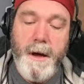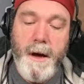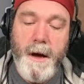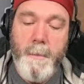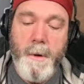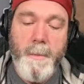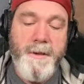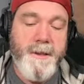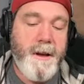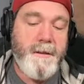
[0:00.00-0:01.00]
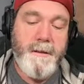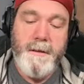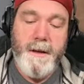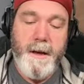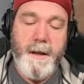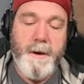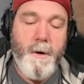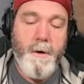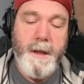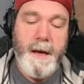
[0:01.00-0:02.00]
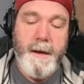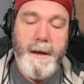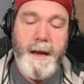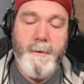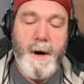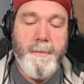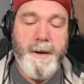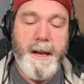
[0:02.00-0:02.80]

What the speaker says: Maupassant, the Horla, and Robert E.